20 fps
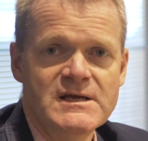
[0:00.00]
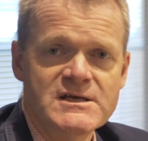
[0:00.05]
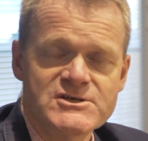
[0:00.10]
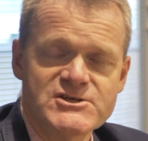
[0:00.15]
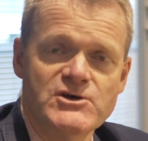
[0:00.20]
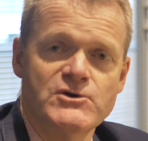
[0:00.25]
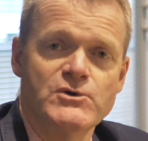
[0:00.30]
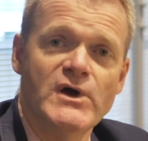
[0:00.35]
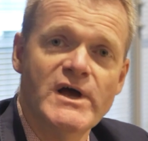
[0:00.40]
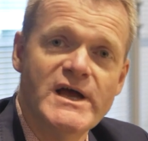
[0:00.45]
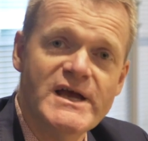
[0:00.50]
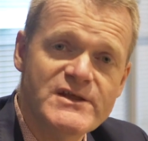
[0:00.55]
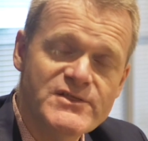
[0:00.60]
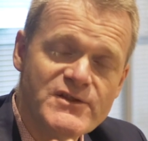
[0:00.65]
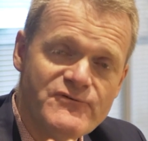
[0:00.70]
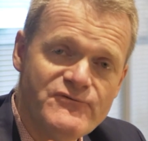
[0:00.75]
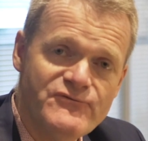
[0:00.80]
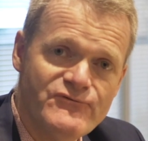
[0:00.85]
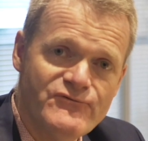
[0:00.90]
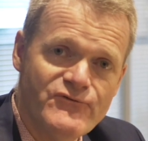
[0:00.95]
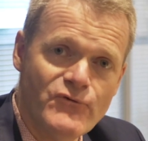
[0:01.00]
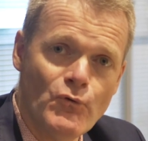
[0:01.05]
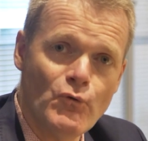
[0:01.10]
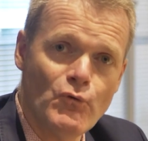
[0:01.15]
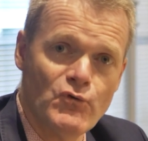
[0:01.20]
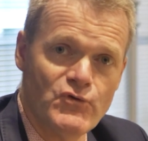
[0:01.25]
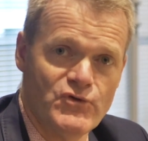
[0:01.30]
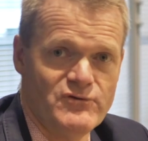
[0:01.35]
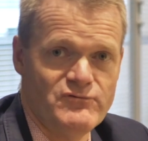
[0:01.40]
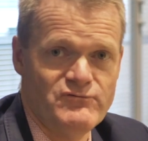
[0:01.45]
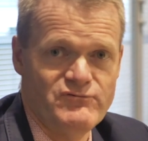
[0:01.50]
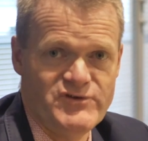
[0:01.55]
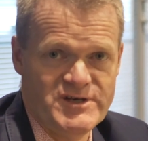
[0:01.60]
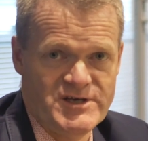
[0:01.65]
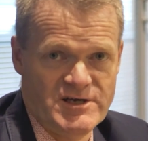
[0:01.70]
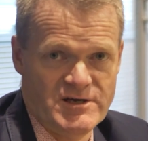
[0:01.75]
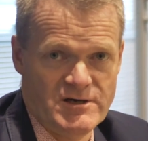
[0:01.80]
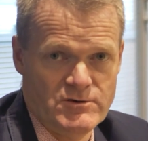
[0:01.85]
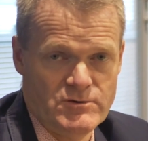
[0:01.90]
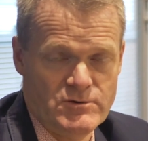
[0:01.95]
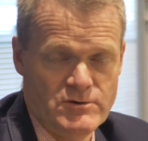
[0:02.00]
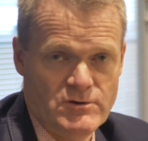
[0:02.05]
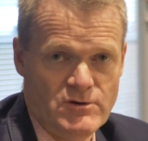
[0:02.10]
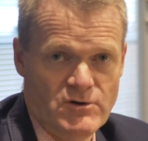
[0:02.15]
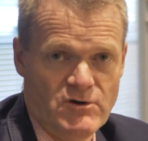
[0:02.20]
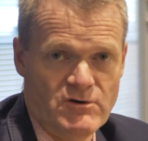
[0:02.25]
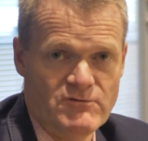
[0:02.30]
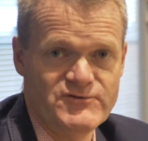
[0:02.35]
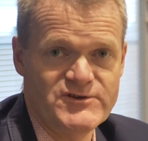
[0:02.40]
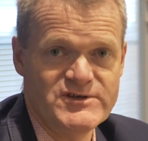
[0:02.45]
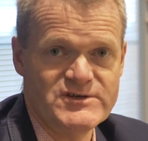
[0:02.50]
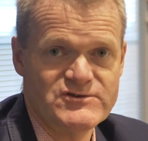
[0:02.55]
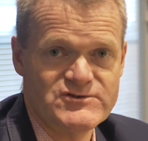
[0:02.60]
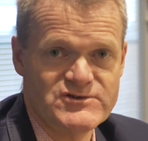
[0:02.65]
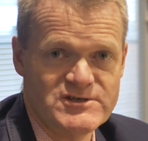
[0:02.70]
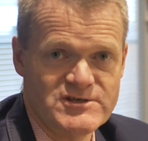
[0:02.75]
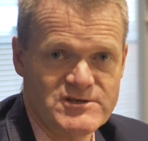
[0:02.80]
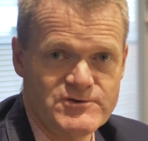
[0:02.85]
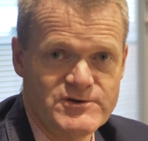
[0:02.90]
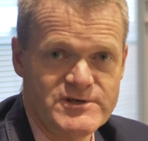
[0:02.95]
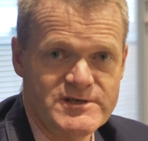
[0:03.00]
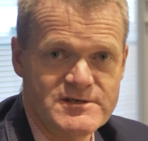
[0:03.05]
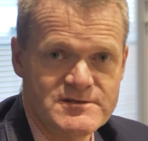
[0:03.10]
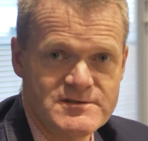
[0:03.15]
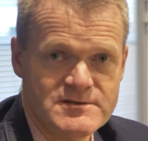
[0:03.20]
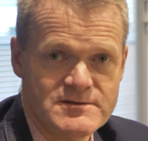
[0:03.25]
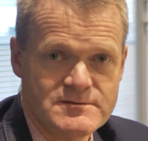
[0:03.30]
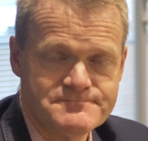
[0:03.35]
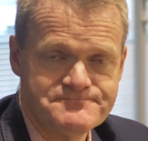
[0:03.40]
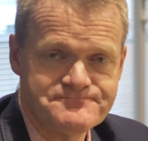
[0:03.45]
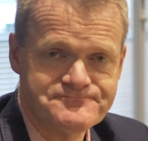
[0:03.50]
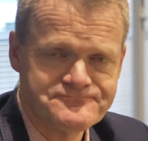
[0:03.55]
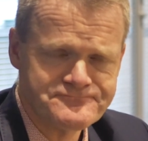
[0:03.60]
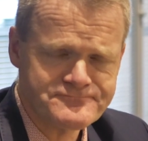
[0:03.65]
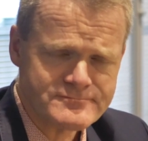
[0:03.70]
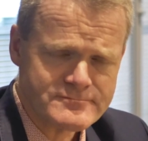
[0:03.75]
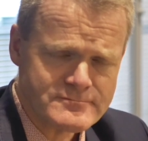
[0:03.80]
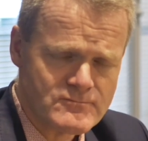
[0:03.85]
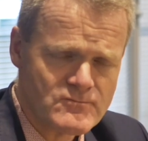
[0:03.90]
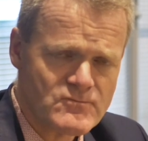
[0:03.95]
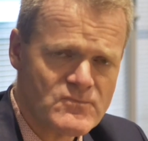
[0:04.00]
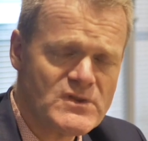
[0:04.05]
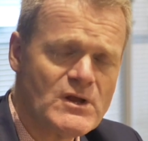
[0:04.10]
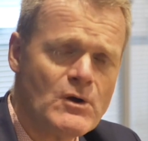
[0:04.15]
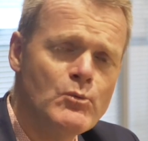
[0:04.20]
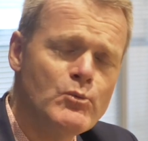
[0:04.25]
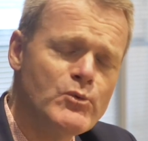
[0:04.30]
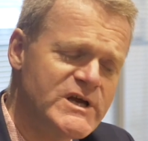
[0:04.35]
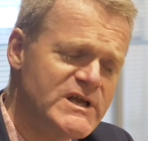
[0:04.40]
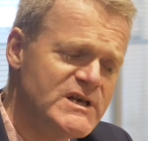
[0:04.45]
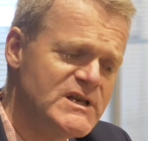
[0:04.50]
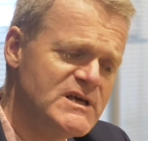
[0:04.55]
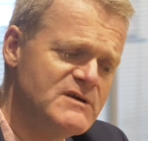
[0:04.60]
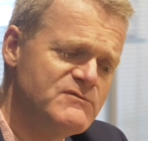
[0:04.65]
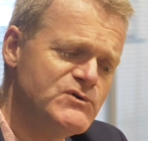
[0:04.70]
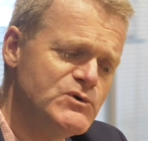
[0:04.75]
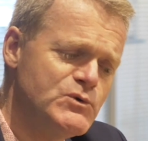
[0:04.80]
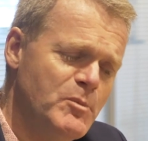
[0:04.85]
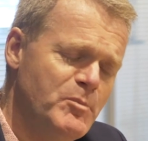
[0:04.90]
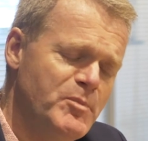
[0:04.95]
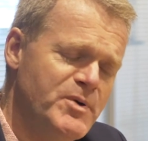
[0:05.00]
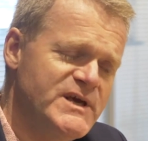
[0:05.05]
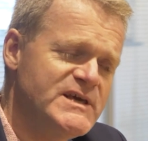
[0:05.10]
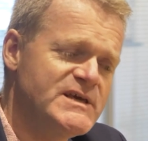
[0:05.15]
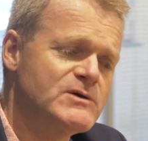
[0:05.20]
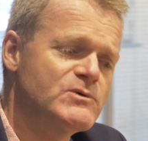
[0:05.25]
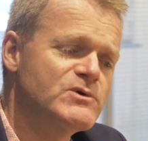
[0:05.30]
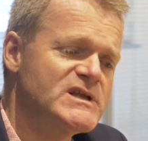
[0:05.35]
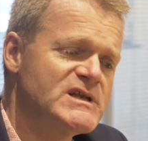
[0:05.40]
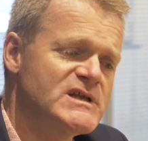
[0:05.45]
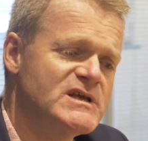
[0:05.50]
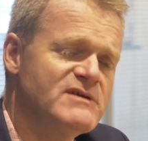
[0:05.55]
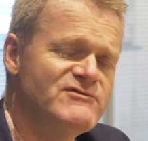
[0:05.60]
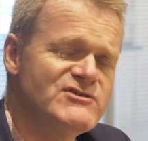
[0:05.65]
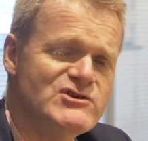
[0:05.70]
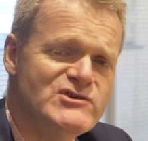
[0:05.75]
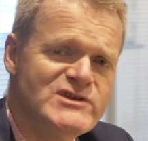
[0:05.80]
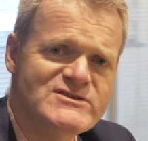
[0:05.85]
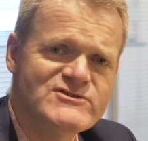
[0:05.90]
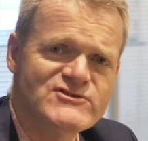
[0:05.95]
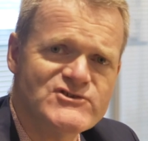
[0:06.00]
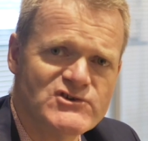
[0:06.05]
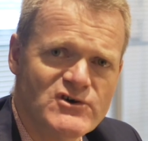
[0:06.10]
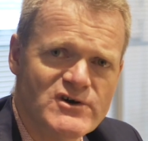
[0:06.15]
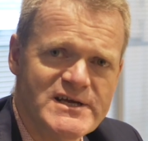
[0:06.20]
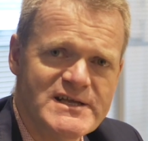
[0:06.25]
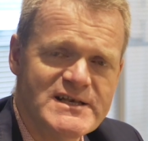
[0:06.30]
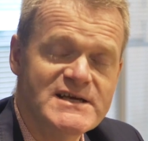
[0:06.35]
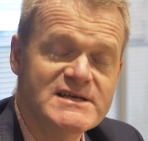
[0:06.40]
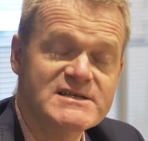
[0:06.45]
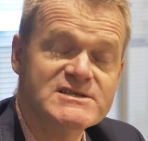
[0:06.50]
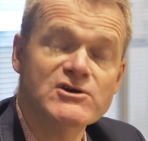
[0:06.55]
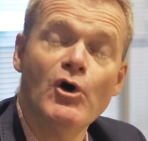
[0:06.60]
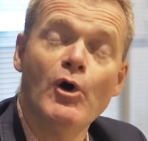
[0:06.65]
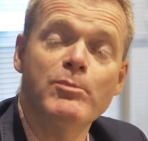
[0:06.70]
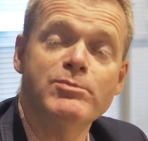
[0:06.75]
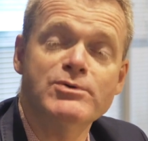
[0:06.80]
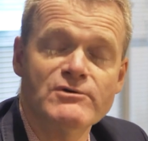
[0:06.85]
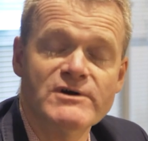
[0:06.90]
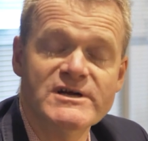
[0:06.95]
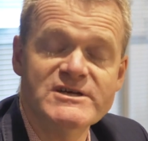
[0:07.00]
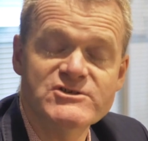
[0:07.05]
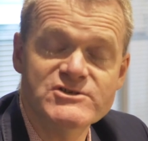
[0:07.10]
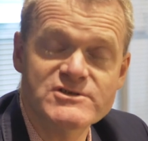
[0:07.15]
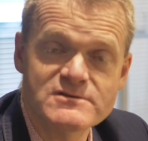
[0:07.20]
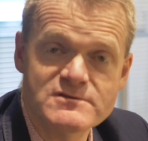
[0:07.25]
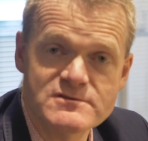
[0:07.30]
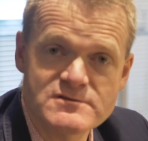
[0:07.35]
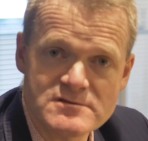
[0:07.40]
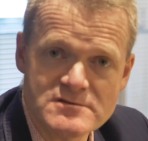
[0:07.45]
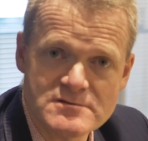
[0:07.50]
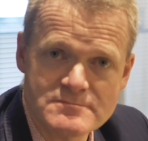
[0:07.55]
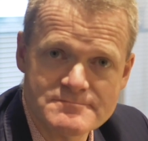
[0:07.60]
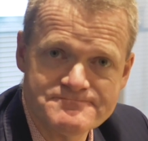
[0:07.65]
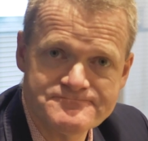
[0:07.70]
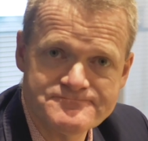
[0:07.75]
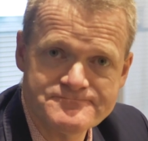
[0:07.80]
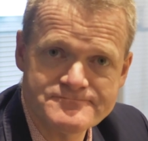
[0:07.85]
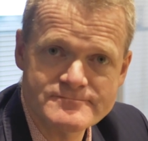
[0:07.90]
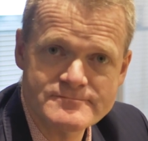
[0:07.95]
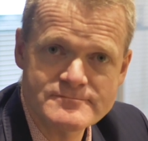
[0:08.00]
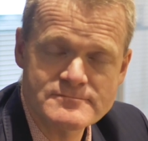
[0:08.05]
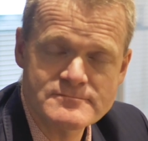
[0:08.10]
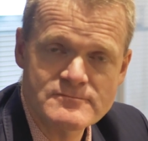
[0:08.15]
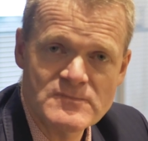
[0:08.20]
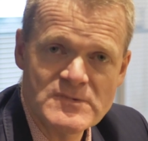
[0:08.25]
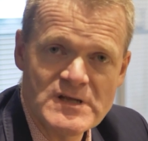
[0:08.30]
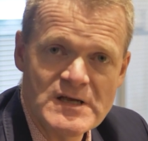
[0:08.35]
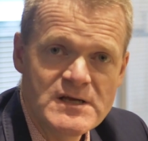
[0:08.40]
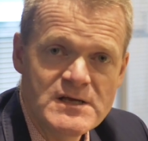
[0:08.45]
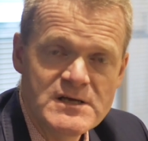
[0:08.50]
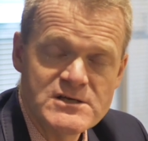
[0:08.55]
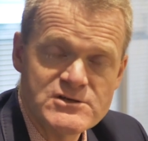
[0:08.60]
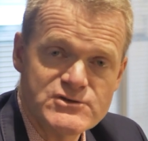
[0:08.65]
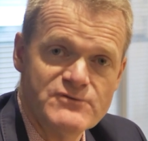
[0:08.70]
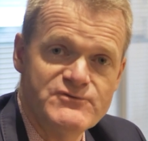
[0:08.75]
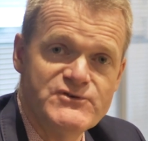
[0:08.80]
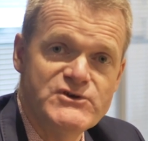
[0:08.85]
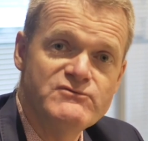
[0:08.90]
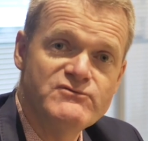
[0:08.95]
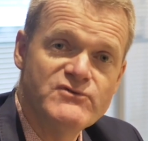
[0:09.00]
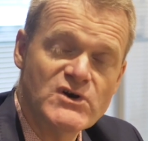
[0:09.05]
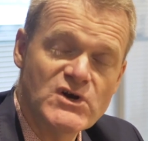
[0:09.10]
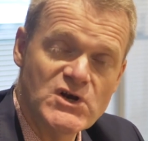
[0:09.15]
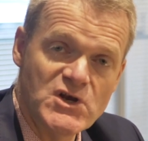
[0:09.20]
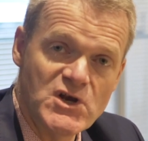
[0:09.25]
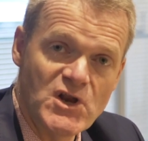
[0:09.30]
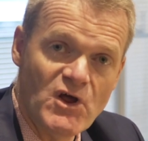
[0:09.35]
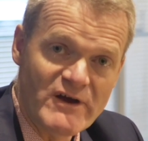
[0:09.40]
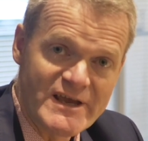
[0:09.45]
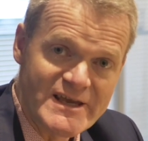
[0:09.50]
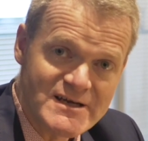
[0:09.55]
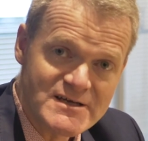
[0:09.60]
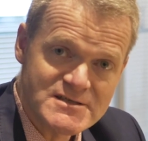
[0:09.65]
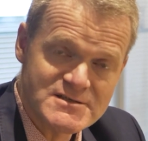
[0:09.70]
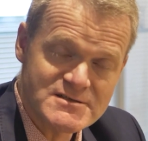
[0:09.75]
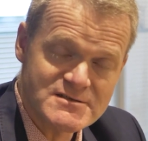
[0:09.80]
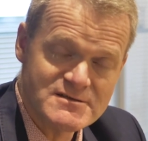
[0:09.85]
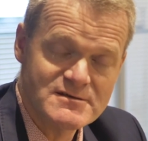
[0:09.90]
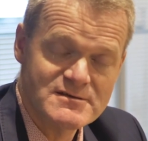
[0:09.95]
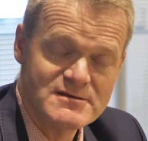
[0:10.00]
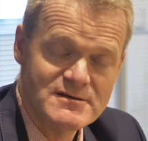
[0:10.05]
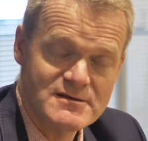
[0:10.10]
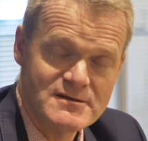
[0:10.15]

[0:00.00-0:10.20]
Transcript: So in the 4th video of this series, we're going to give you a peek. We're going to give you an insight into operations. So if you've liked